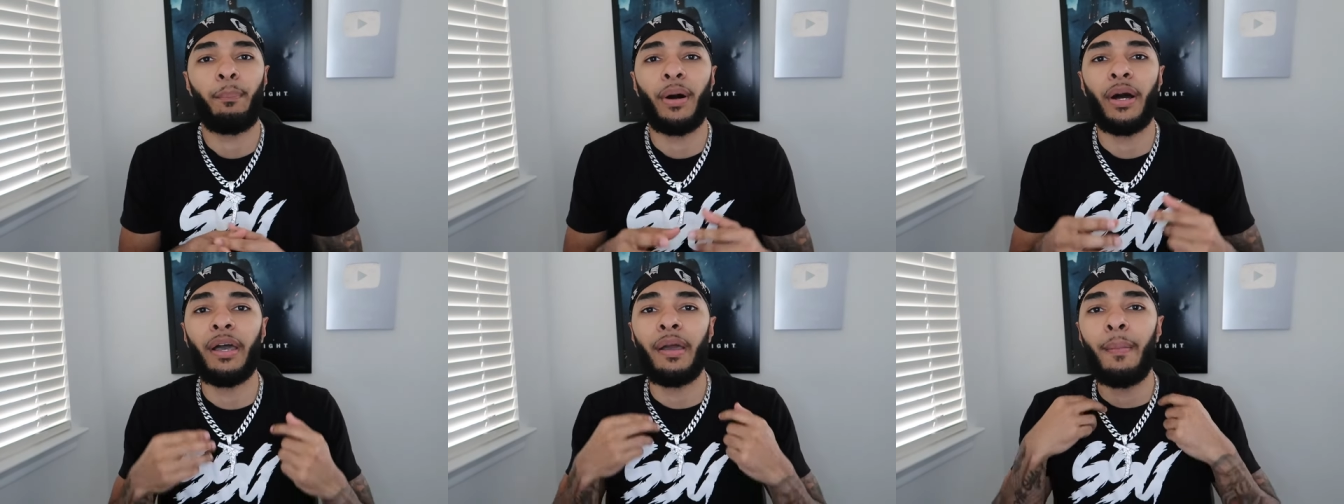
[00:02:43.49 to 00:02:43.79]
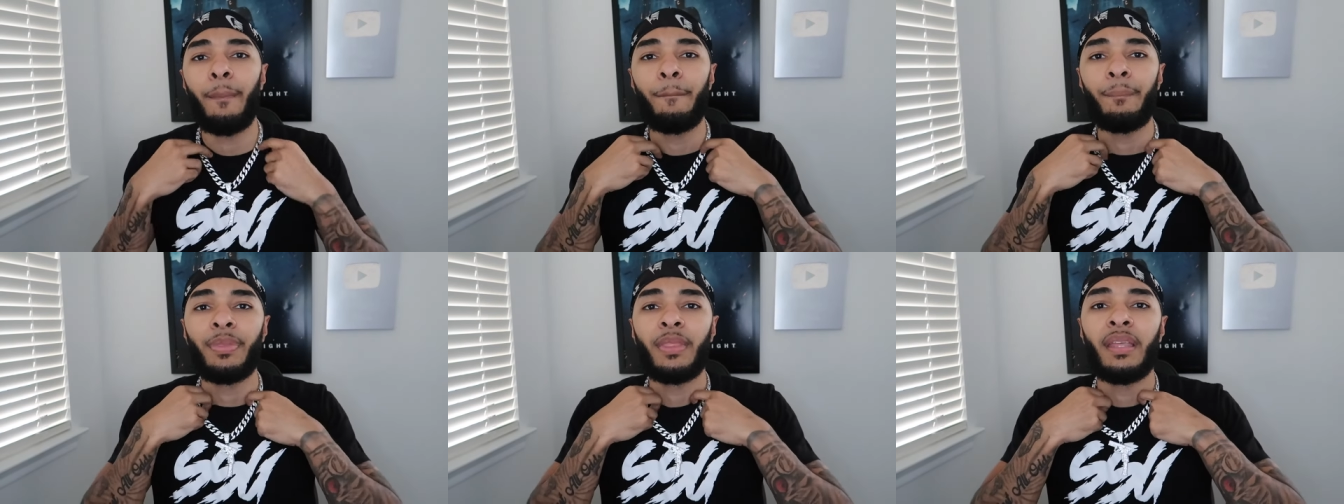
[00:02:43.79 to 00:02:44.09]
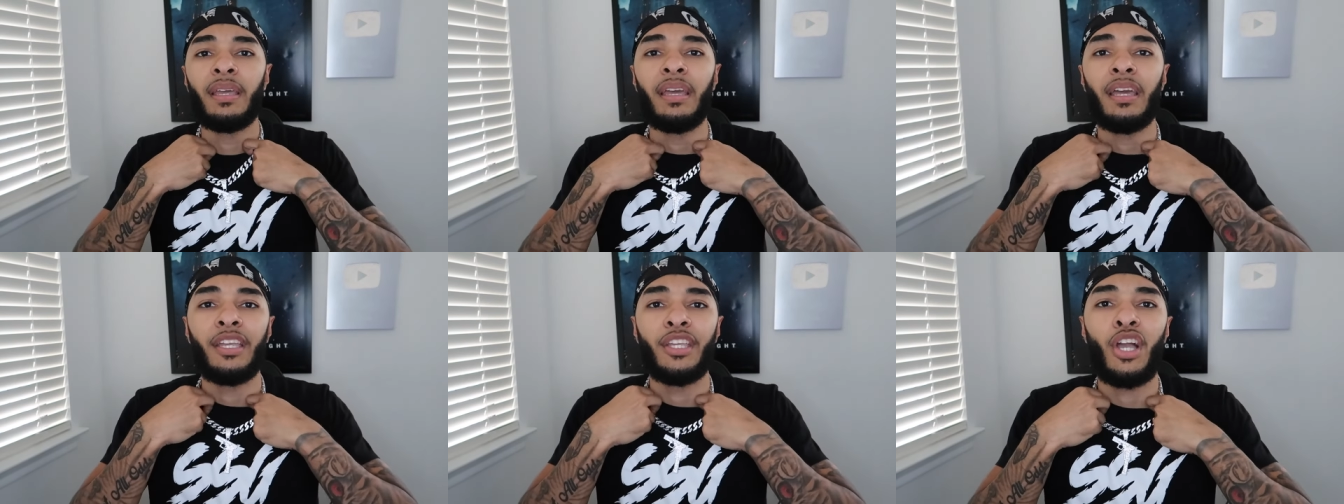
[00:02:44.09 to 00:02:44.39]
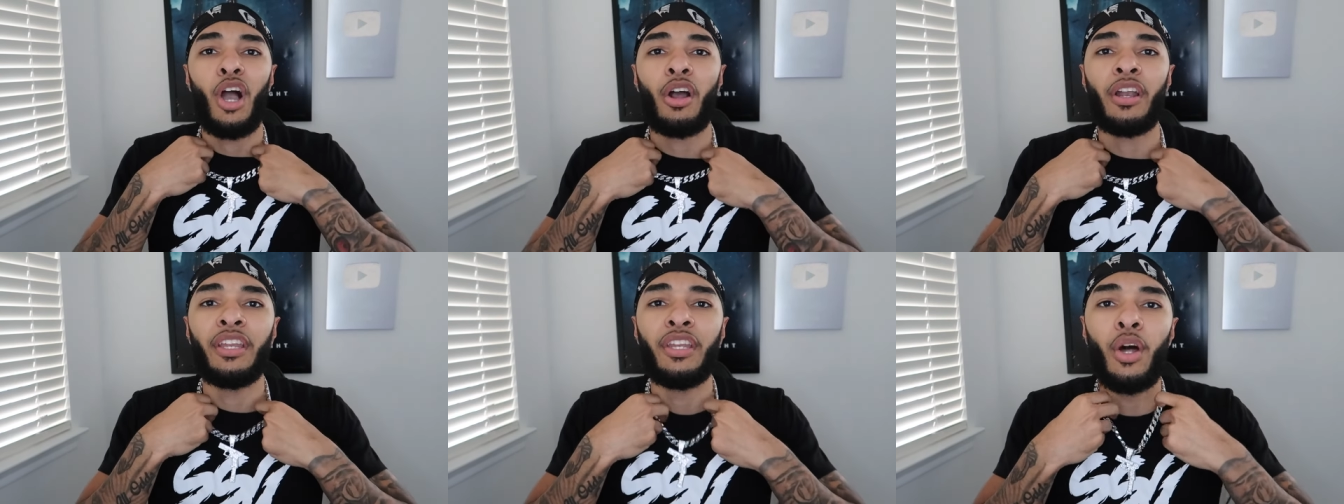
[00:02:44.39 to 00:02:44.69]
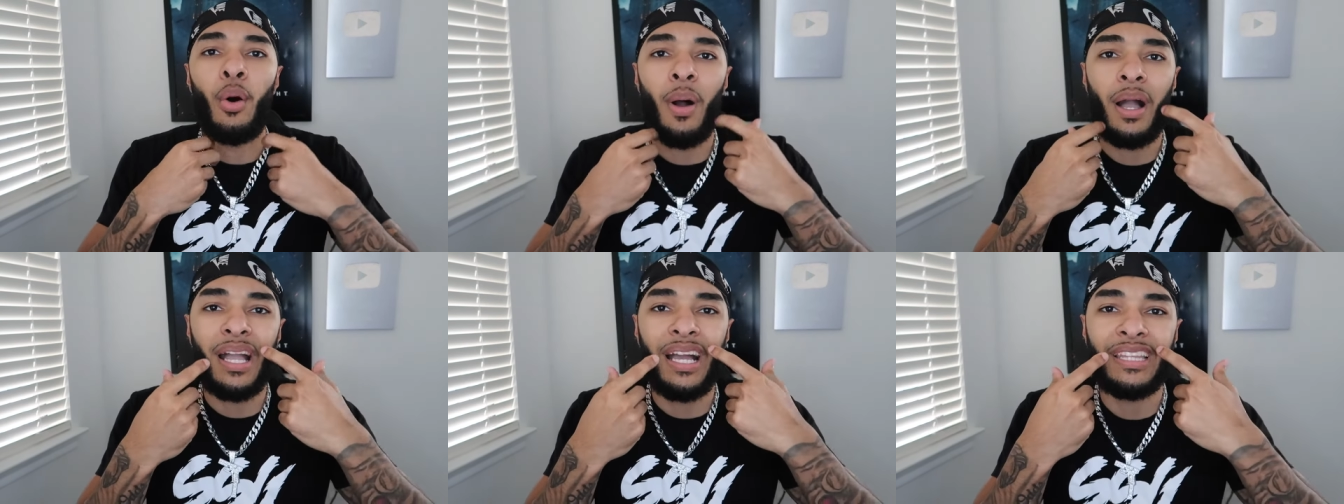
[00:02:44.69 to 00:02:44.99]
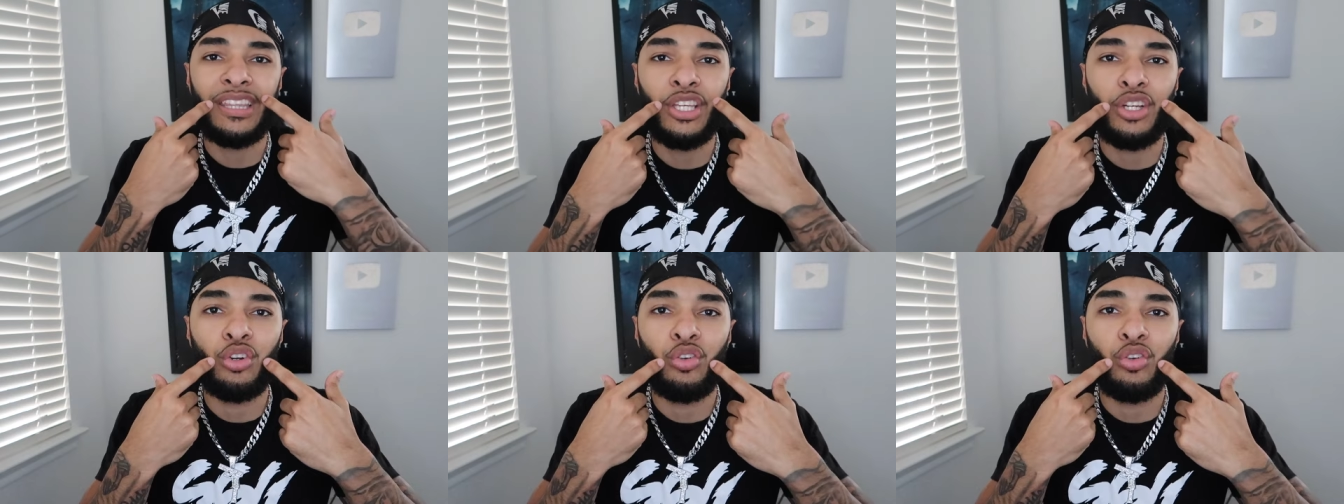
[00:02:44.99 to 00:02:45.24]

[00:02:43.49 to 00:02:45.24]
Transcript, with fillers: But you already know I got the